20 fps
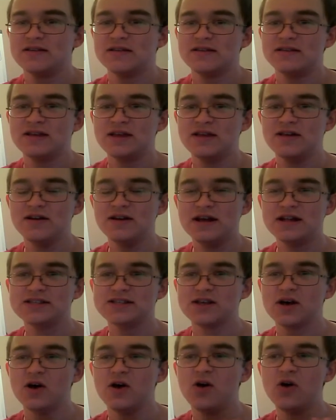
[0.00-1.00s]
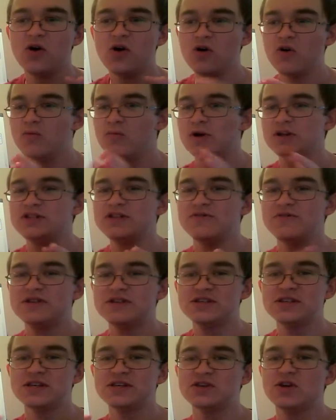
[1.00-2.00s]
The Internet's a whole bunch of
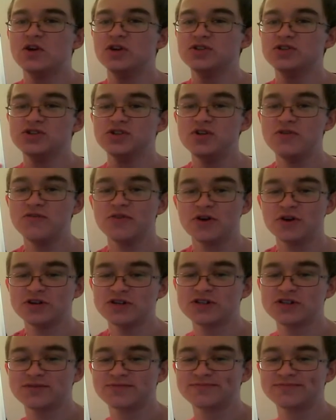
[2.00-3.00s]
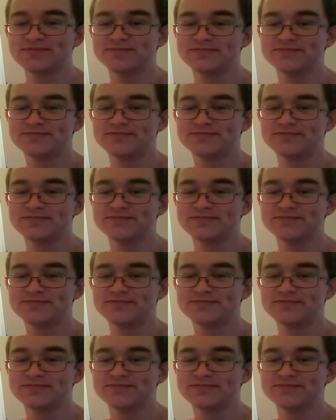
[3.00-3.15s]
these things called servers.